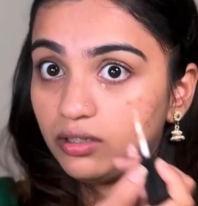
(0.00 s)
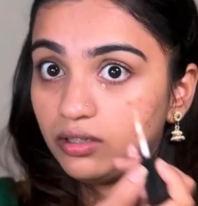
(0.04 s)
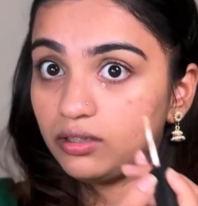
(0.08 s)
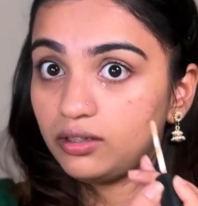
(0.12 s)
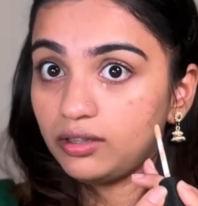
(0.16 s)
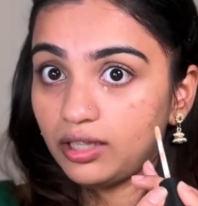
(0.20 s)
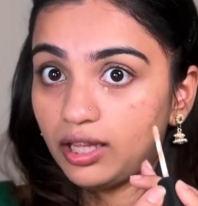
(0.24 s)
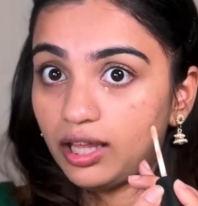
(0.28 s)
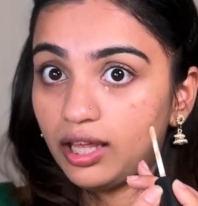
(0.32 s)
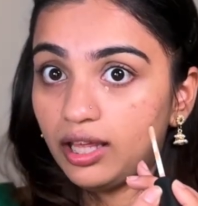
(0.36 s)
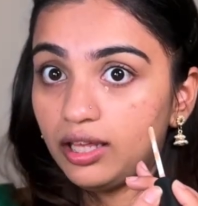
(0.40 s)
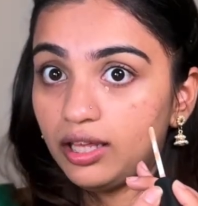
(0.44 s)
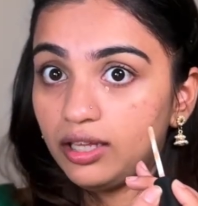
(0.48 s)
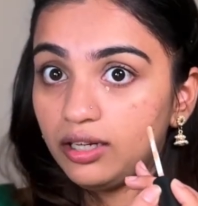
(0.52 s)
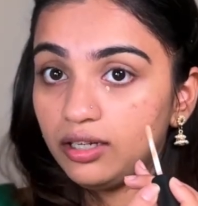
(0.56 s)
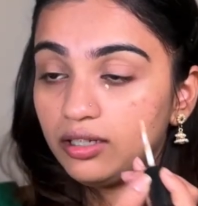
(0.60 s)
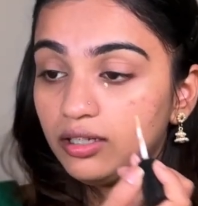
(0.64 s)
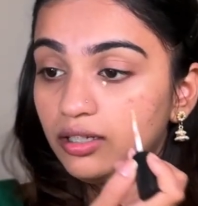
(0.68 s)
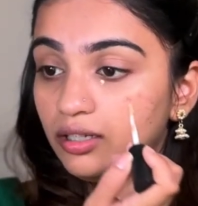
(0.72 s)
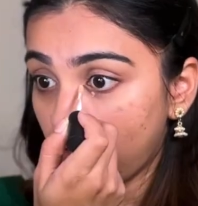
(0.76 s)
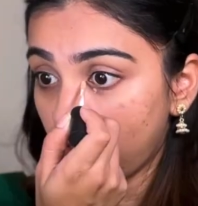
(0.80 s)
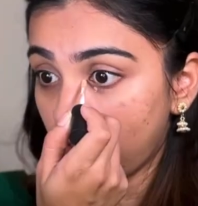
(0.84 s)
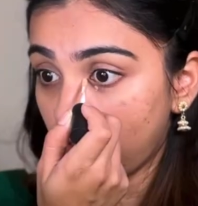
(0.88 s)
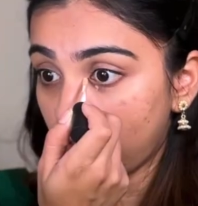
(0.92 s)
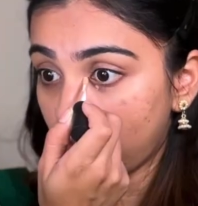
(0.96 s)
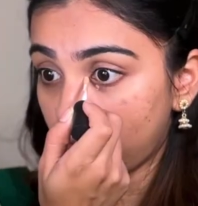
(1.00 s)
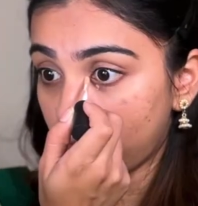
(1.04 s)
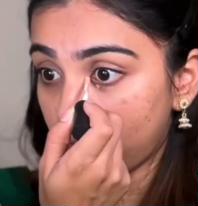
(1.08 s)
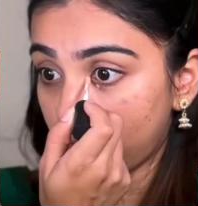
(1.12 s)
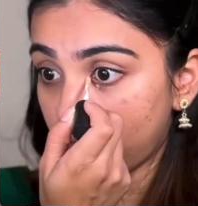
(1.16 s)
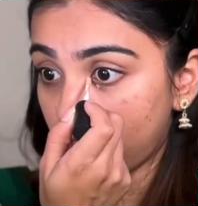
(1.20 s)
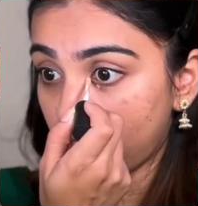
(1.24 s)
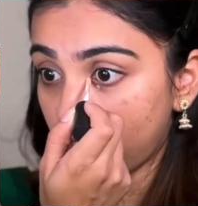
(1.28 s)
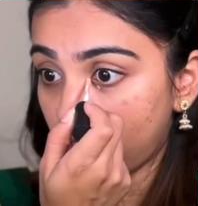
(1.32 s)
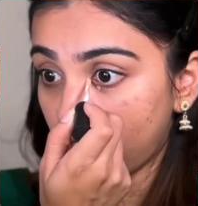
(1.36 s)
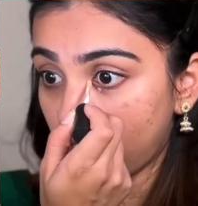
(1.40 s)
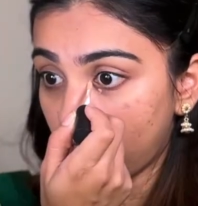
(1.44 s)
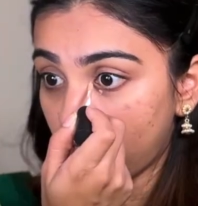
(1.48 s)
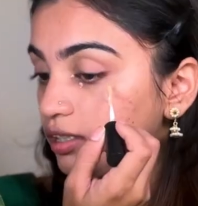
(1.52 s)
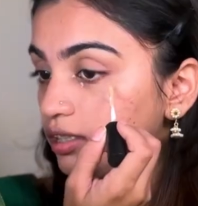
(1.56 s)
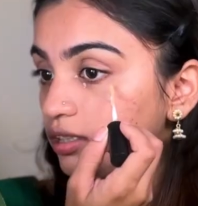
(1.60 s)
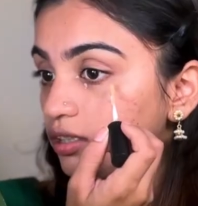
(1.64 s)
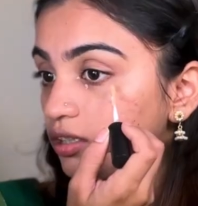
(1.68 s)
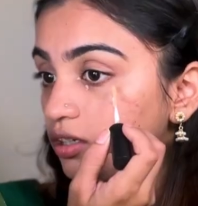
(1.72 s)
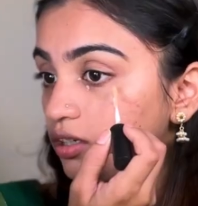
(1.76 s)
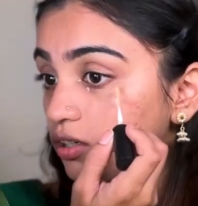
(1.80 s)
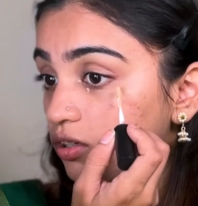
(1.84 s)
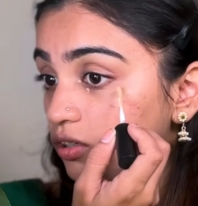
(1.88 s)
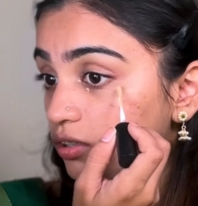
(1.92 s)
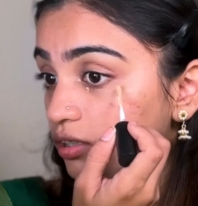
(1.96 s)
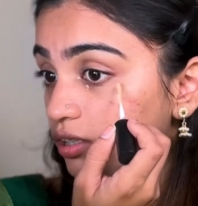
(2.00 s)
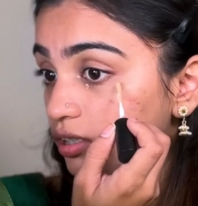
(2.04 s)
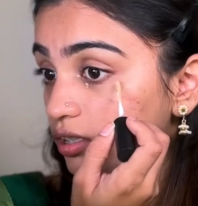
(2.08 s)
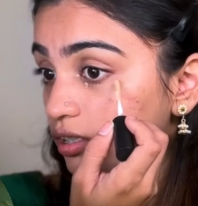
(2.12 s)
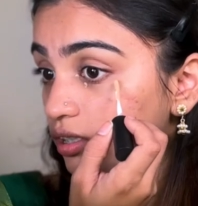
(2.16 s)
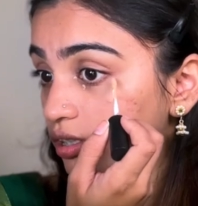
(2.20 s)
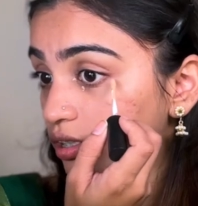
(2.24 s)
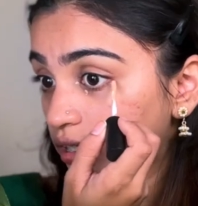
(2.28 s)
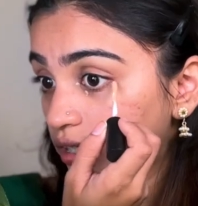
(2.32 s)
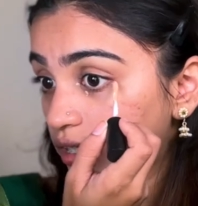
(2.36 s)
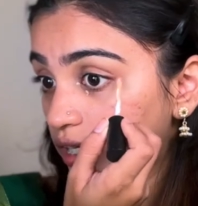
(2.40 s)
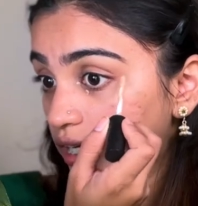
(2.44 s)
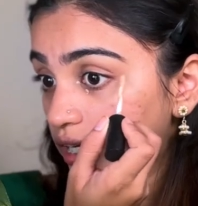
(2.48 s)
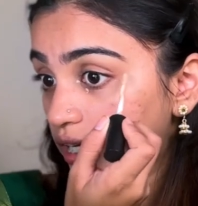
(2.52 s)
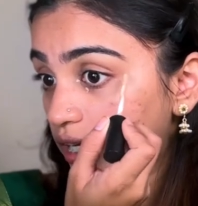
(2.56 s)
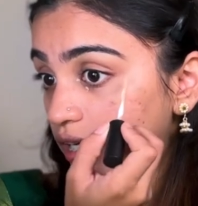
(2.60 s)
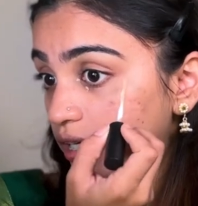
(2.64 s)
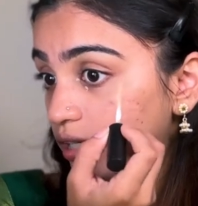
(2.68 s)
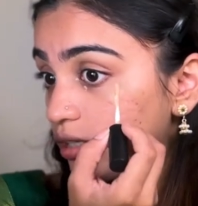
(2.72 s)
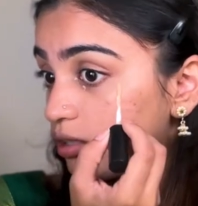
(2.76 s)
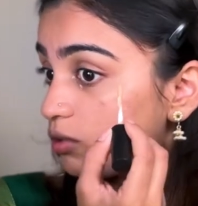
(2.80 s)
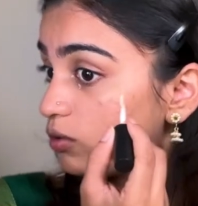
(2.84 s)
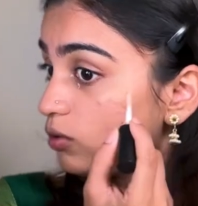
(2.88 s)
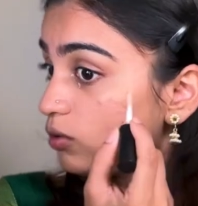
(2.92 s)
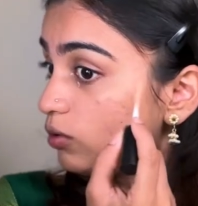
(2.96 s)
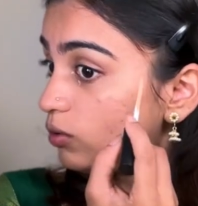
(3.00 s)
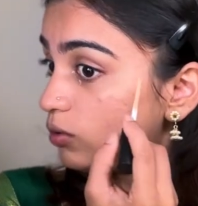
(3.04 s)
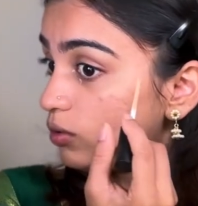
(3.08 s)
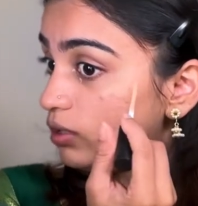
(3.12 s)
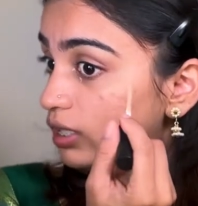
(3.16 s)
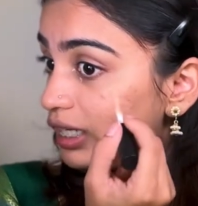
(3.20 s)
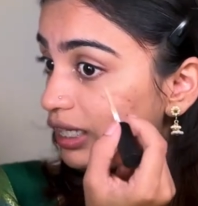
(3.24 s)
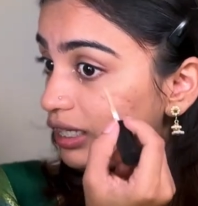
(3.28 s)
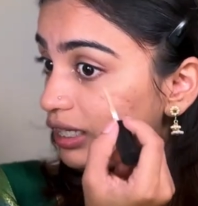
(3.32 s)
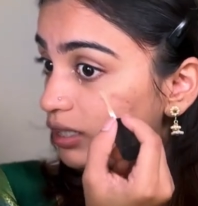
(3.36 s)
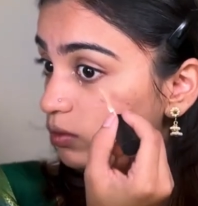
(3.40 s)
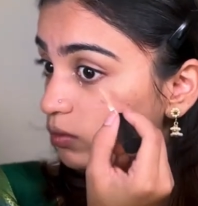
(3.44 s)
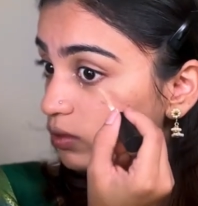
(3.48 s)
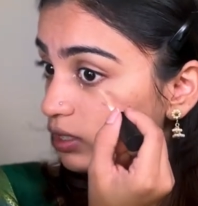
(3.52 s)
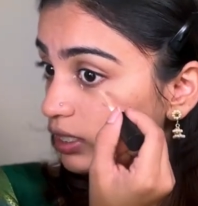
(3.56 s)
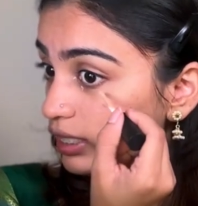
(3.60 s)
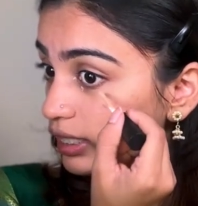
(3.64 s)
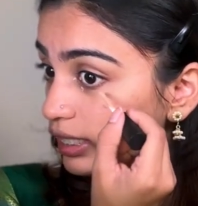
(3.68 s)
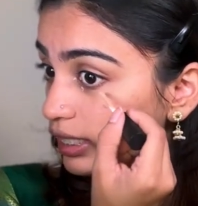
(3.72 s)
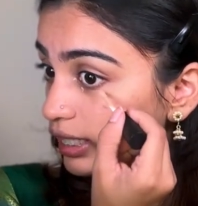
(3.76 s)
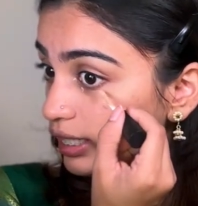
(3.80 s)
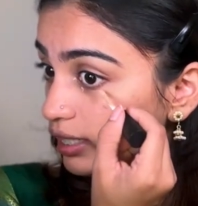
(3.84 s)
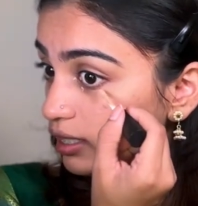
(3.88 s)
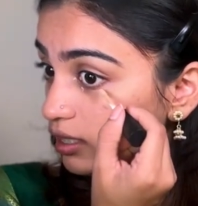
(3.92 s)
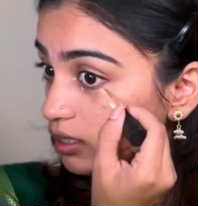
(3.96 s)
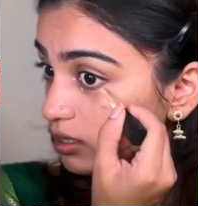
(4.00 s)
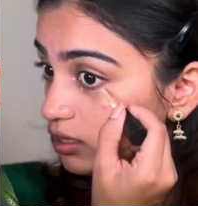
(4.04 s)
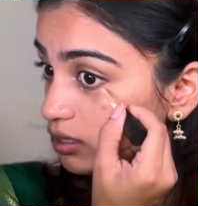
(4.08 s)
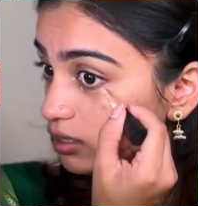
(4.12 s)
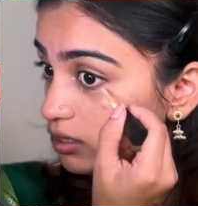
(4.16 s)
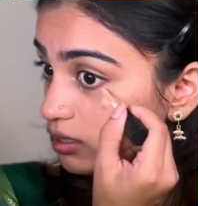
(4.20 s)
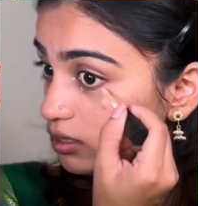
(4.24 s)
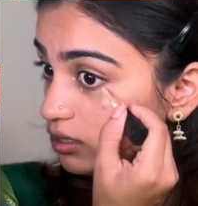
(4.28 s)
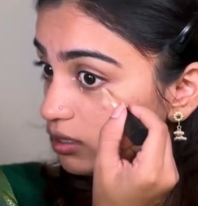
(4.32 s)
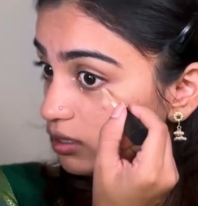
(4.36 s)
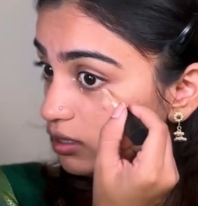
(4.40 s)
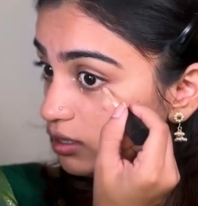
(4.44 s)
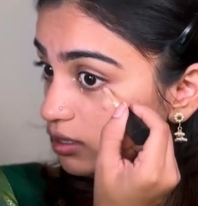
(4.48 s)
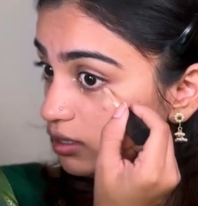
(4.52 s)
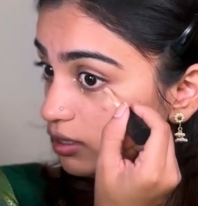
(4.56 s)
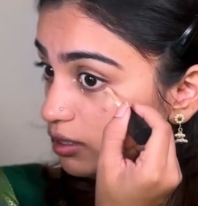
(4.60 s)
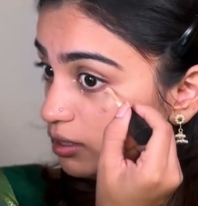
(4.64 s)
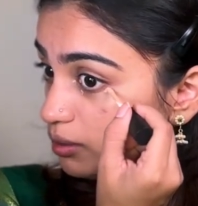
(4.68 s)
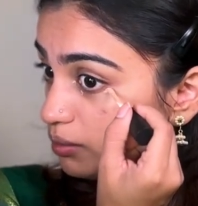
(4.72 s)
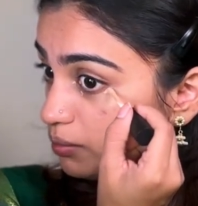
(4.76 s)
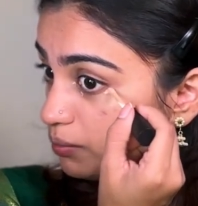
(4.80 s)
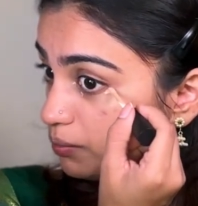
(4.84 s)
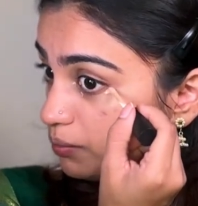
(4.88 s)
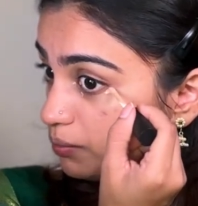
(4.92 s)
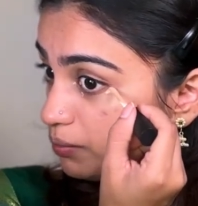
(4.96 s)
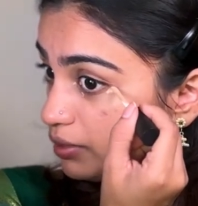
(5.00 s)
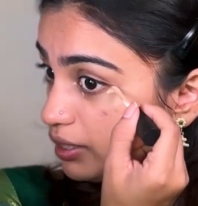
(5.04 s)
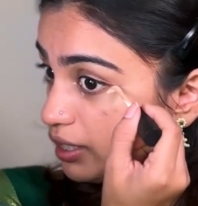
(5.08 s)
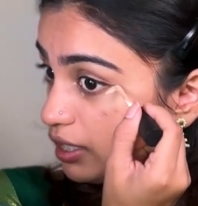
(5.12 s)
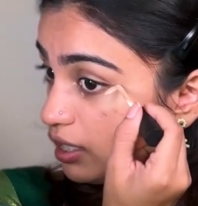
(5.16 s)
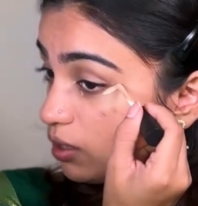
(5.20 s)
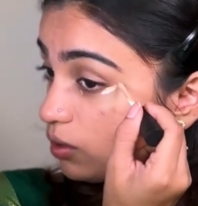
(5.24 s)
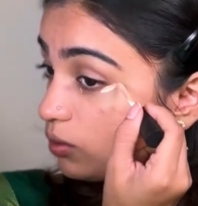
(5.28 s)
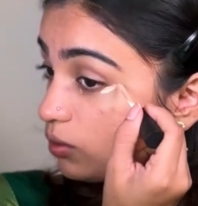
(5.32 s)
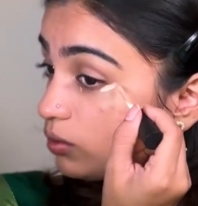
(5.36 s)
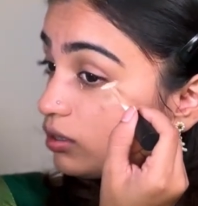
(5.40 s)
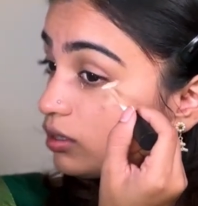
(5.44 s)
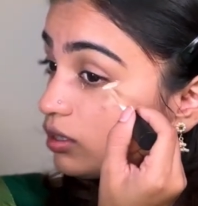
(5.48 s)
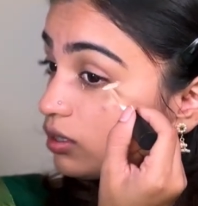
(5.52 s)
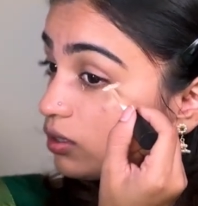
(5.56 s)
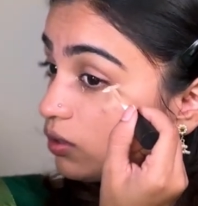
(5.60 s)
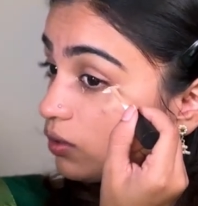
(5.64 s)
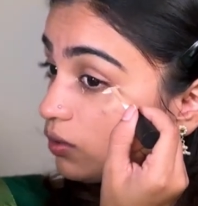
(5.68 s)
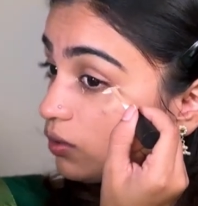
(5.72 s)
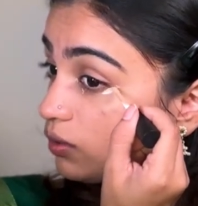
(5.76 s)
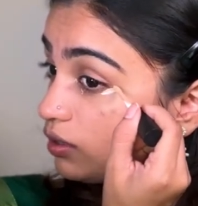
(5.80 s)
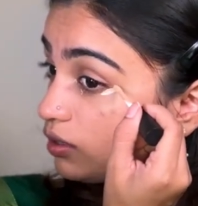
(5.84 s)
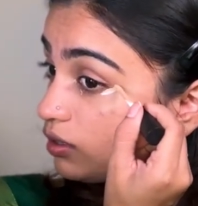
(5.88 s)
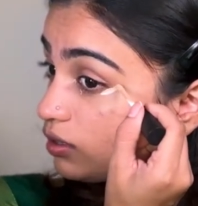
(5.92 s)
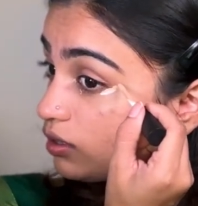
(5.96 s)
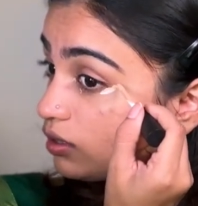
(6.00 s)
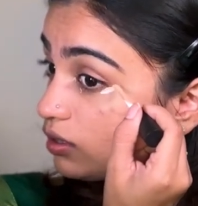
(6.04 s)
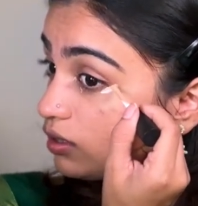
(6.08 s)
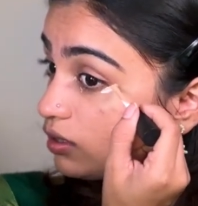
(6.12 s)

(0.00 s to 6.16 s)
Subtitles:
there, near my inner corner, and go like one line near my outer corner.